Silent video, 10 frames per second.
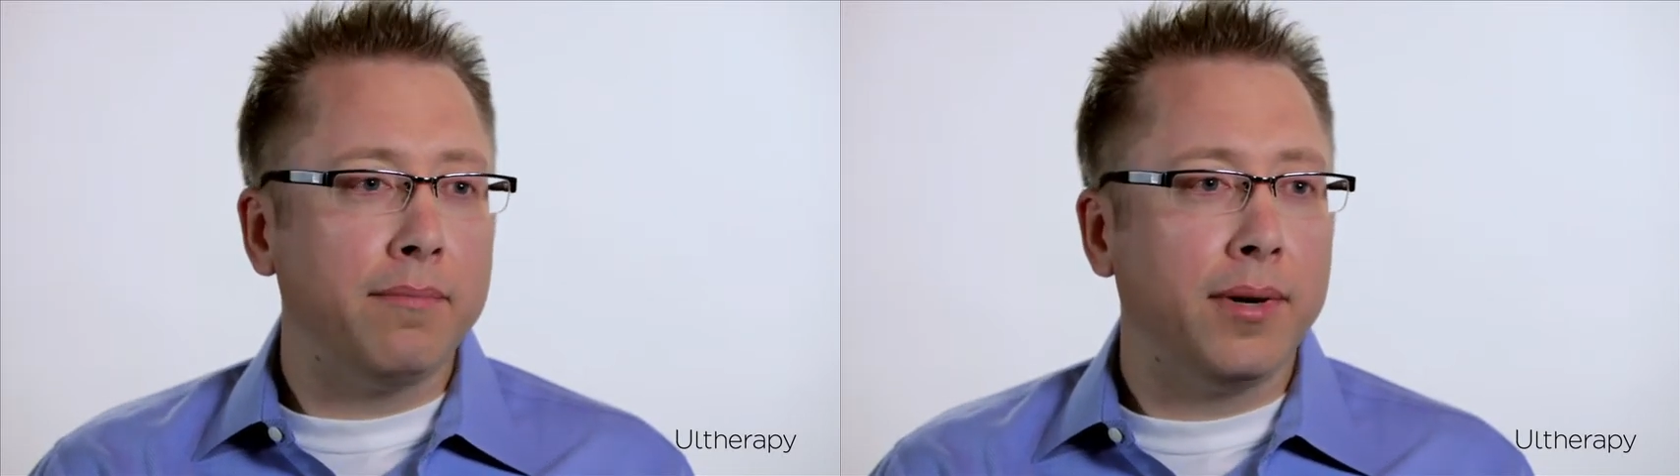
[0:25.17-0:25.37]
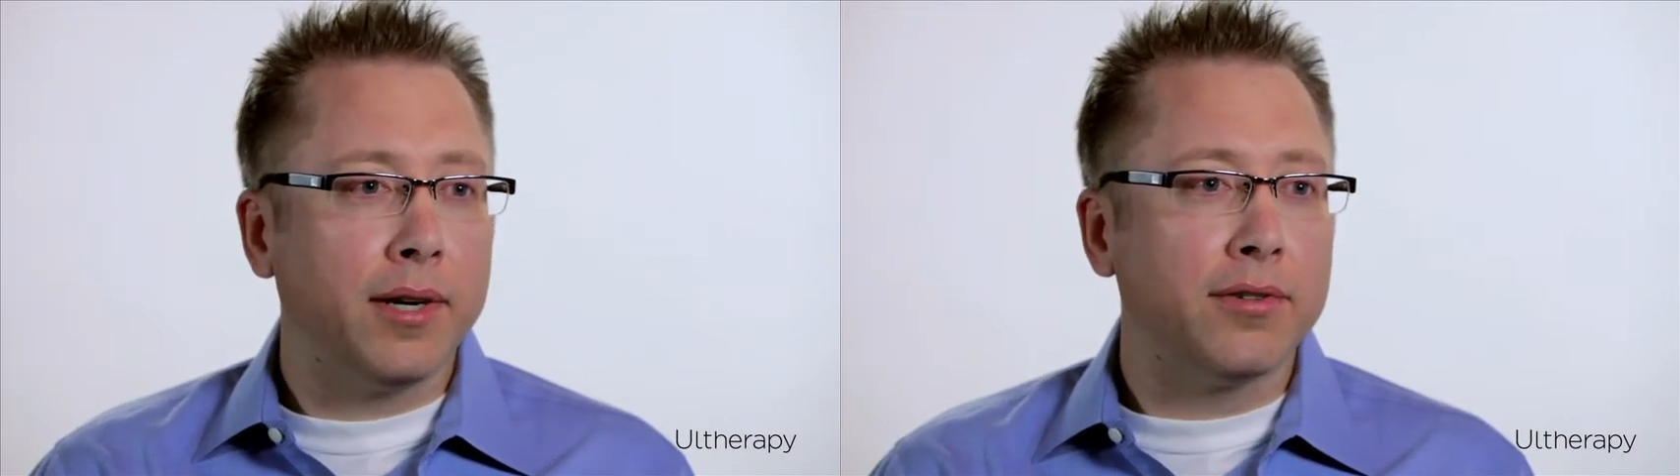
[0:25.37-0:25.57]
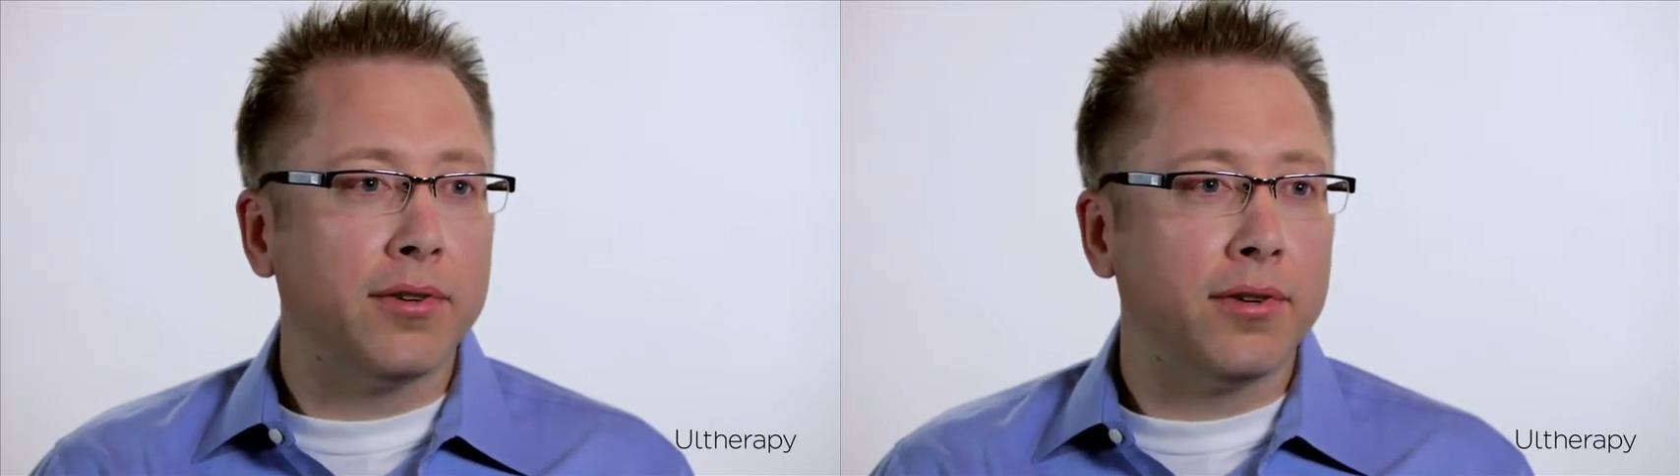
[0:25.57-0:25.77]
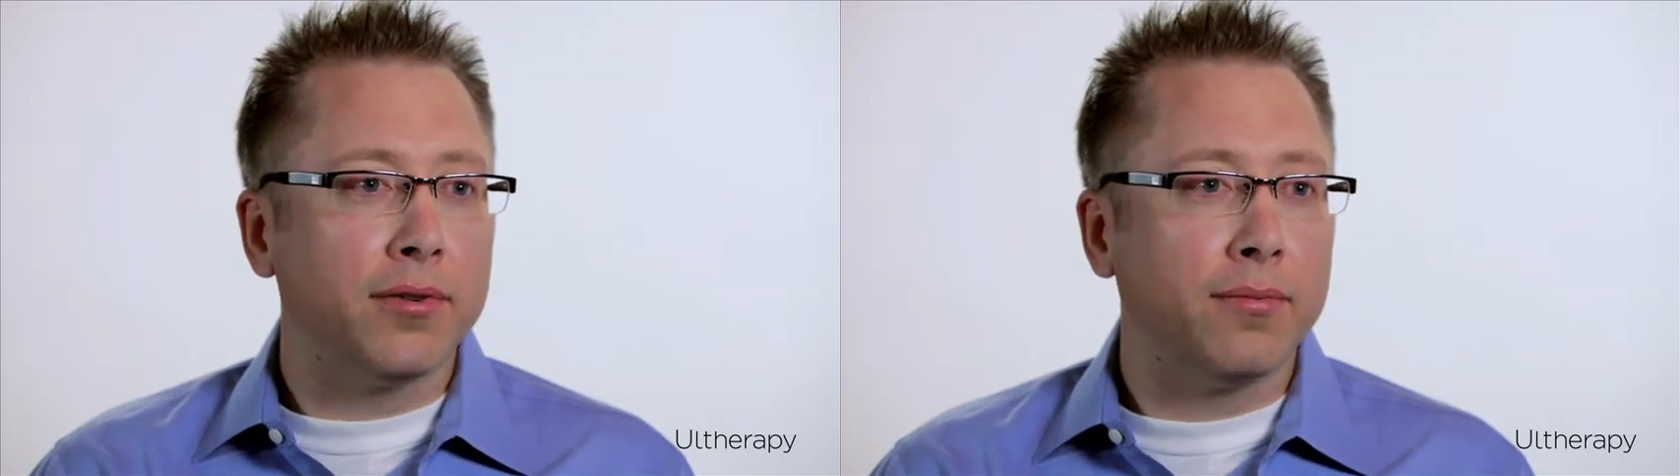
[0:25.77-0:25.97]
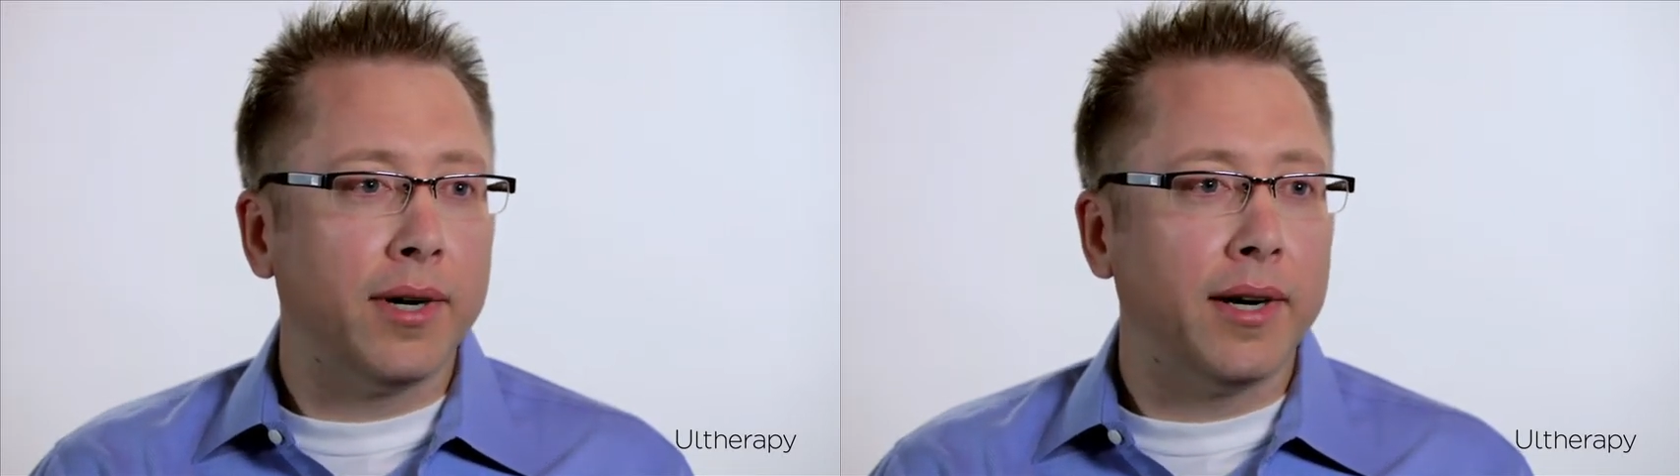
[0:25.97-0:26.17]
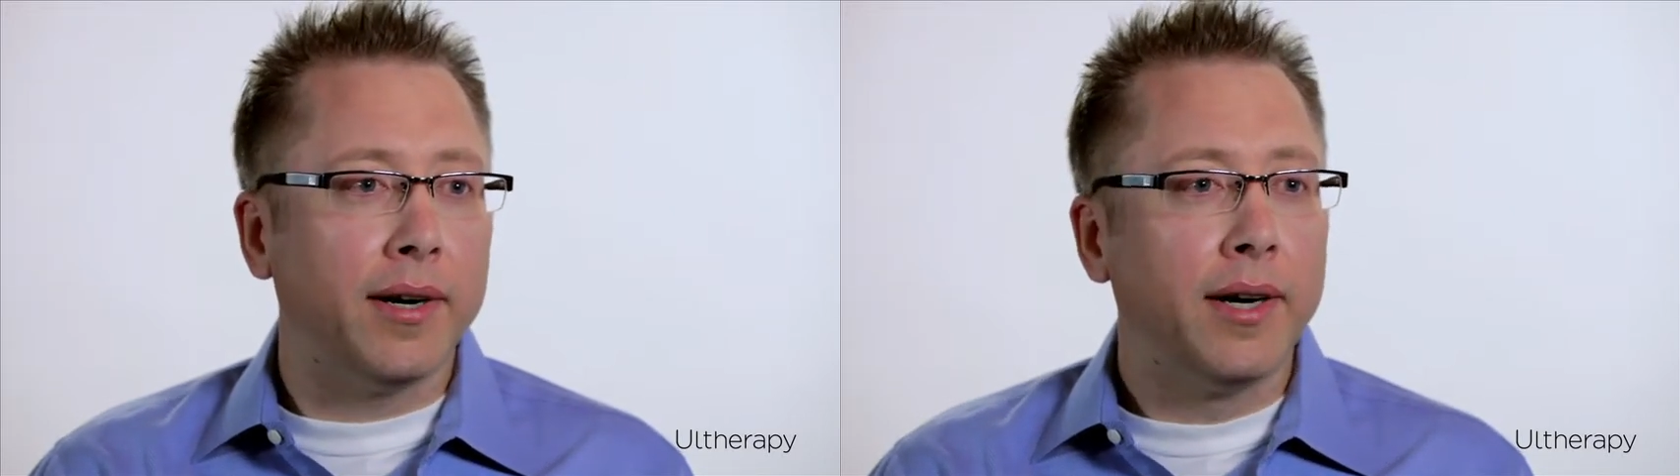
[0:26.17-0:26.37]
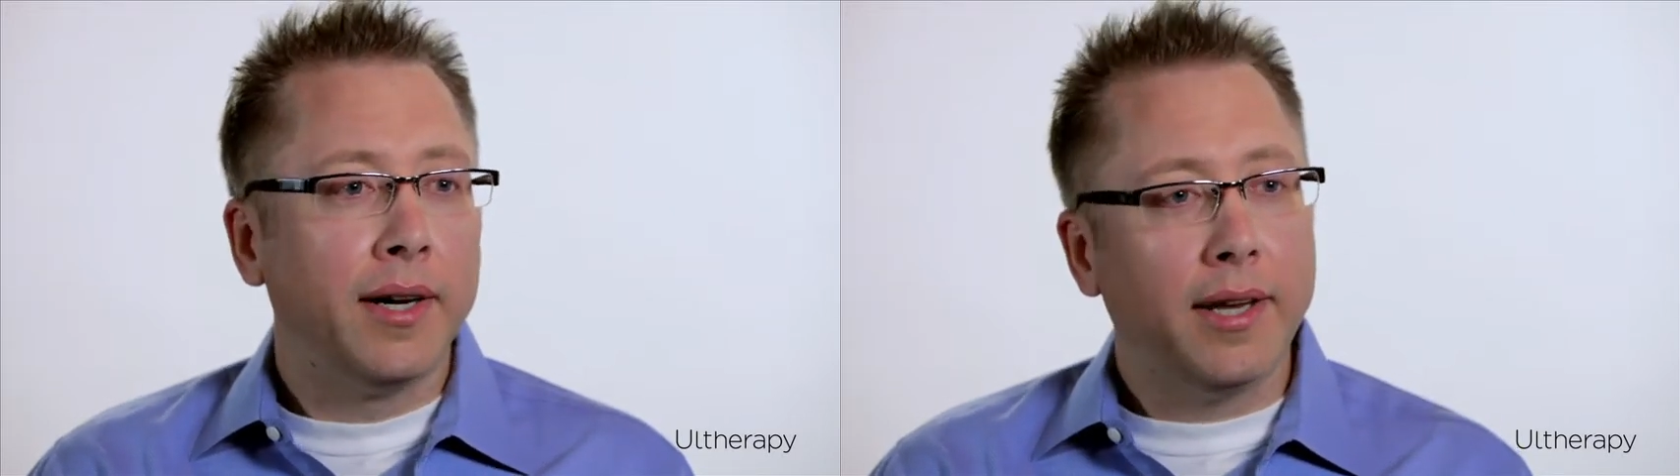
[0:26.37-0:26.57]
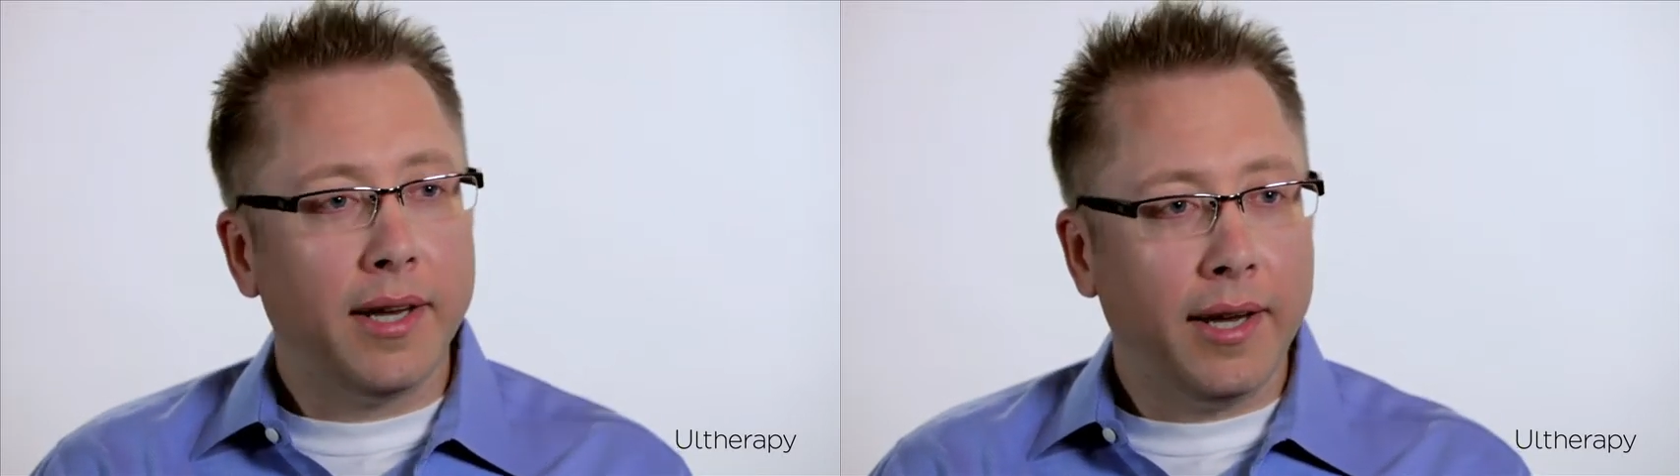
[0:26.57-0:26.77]
pictures where
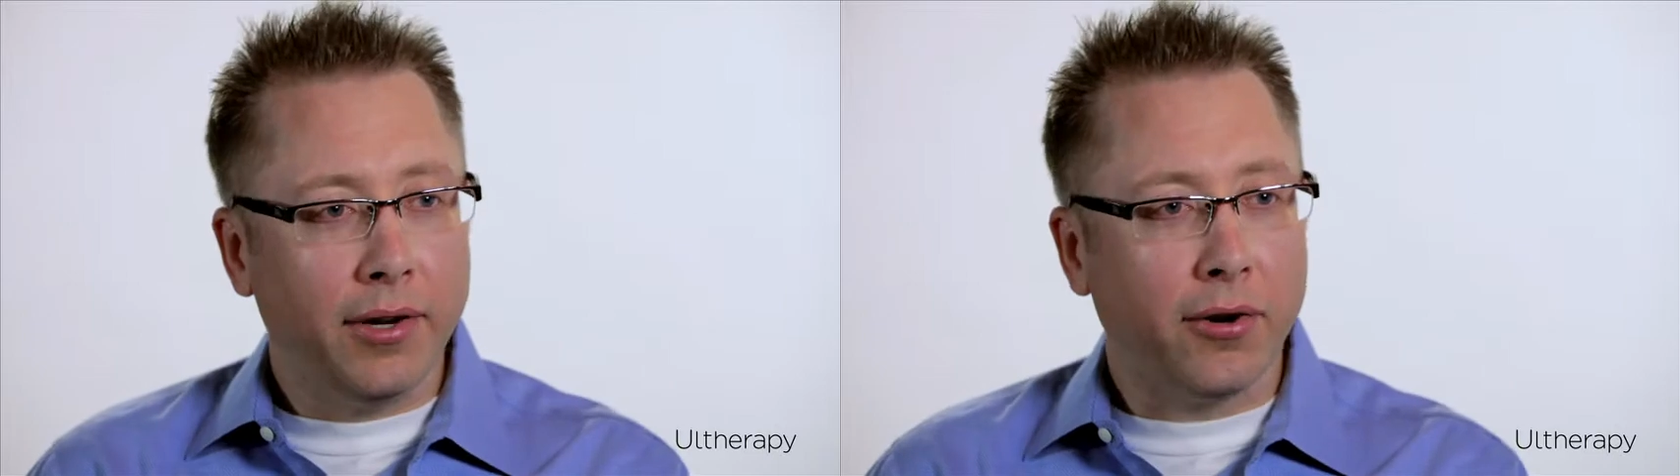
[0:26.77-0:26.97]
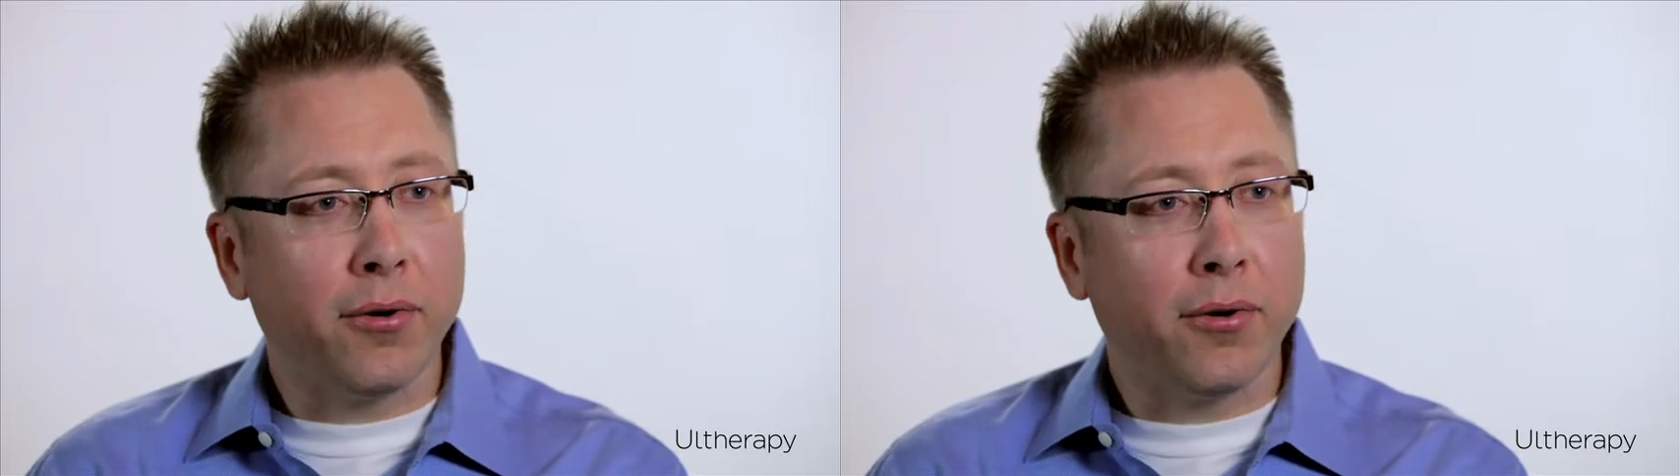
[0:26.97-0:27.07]
you, you're